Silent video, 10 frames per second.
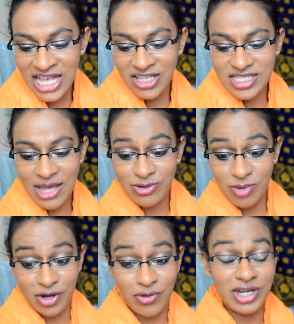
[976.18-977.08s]
So that was
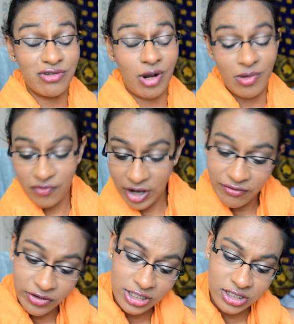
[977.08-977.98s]
my Korean drama
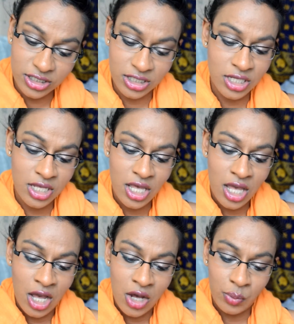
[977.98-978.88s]
favourite.
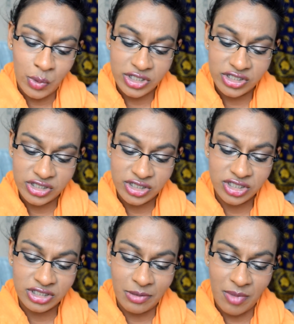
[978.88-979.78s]
What's
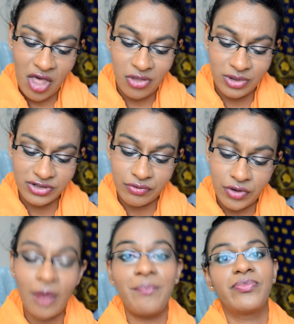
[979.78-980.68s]
some other ones I've
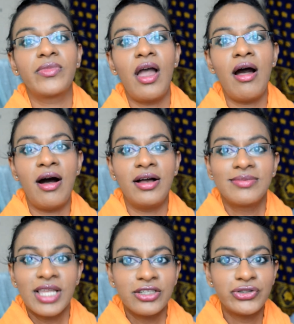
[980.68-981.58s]
got?
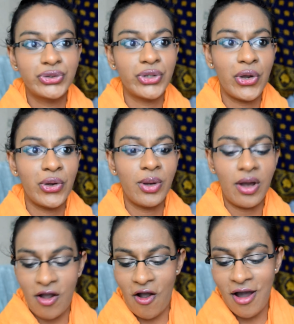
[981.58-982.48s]
So
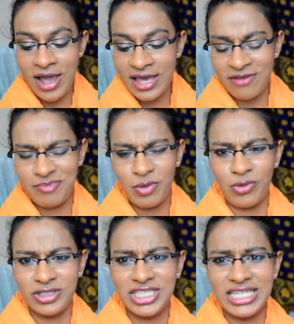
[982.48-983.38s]
I have been
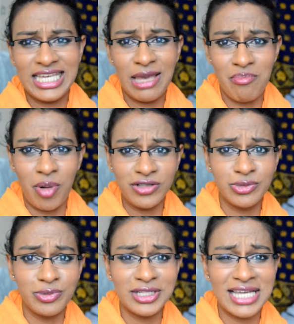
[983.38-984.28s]
watching Kim
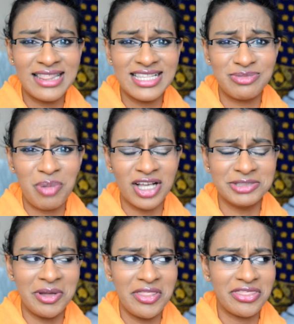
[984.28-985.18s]
Possible again this
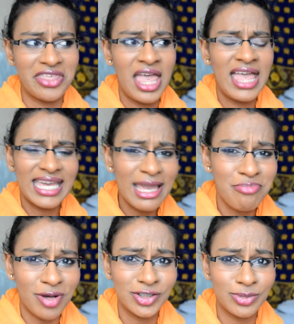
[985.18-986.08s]
past month. Kim
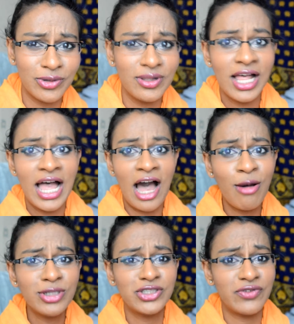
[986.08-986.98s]
Possible?
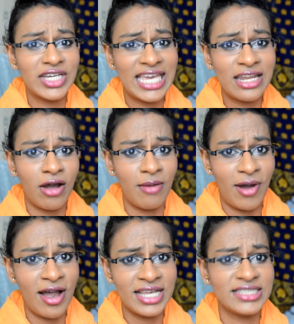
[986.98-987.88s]
How much of a kid am
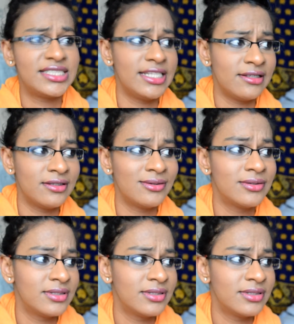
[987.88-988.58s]
I still?